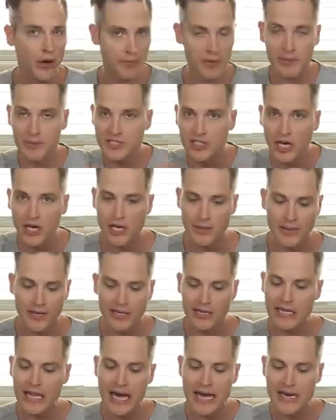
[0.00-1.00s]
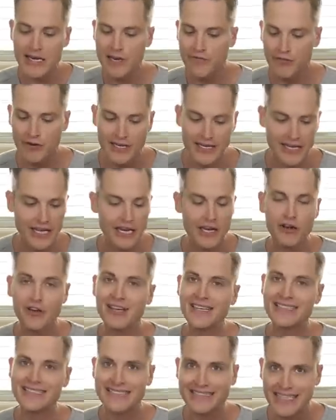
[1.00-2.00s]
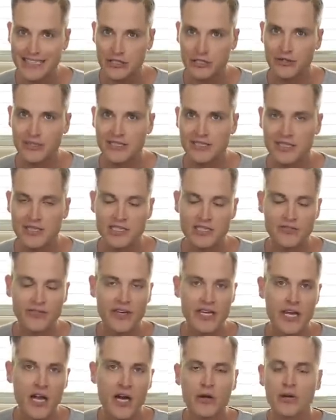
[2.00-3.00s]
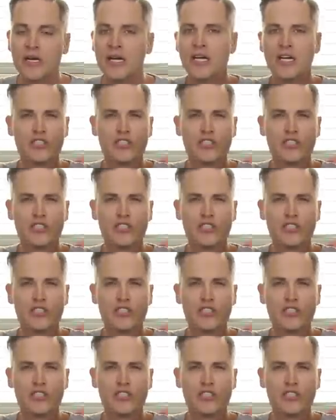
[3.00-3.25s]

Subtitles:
I'm gonna be talking about a lot of different gear and accessories in this video,